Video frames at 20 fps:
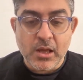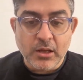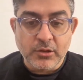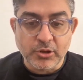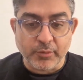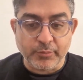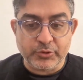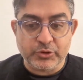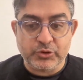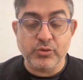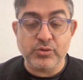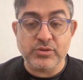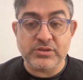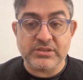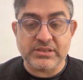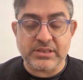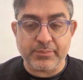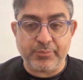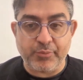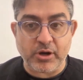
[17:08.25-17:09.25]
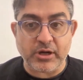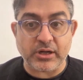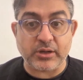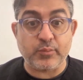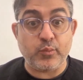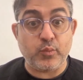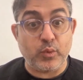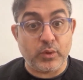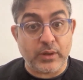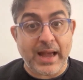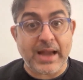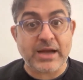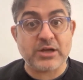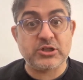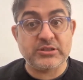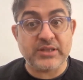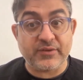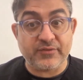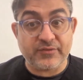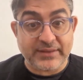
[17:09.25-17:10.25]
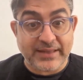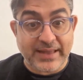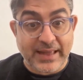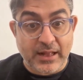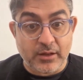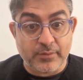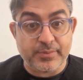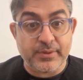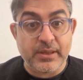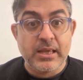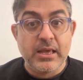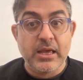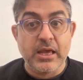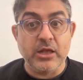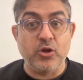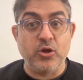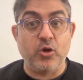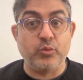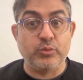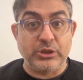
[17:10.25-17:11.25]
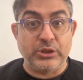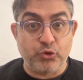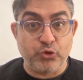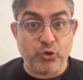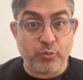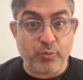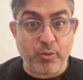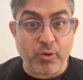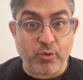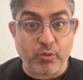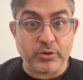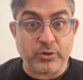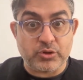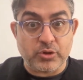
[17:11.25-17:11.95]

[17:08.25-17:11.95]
Number two, using the product will actually definitely help along with the derma roll.